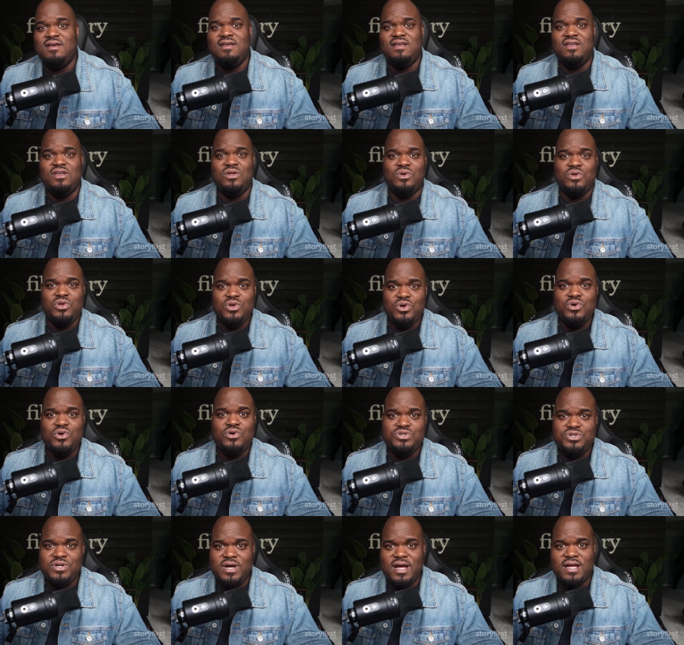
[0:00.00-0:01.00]
You're
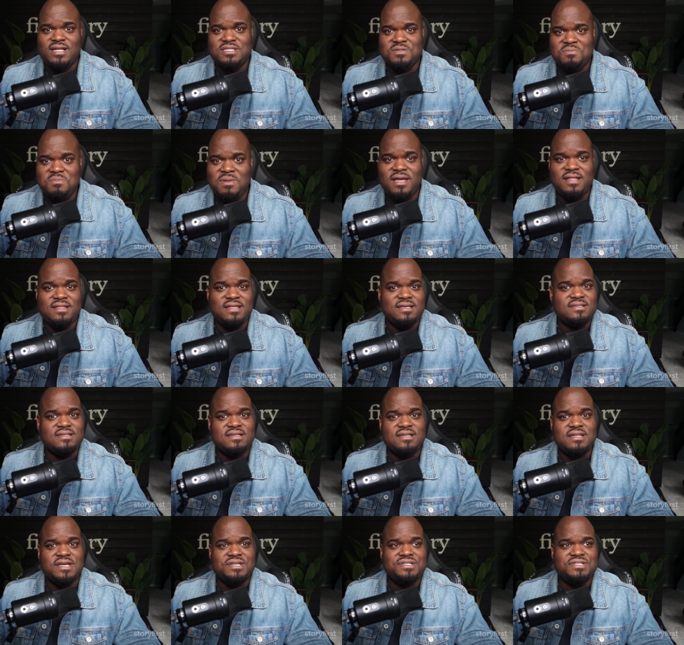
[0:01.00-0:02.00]
trying to make these
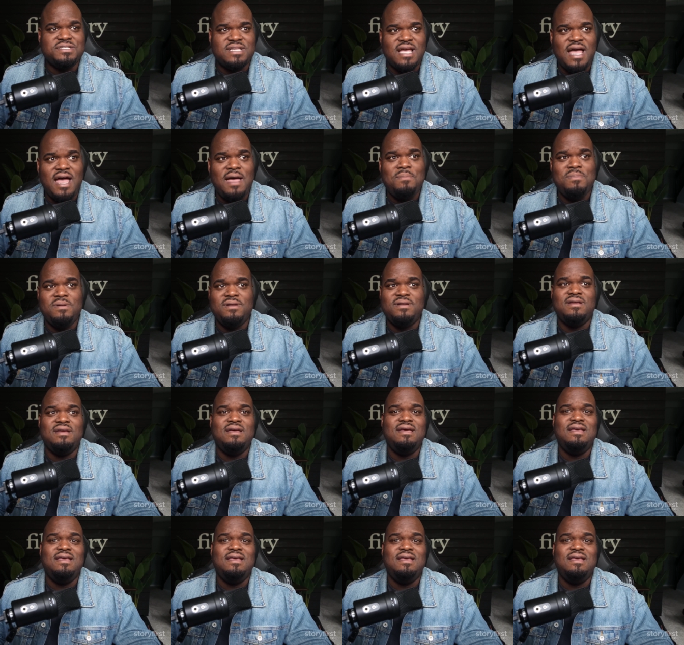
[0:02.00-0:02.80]
connections happen.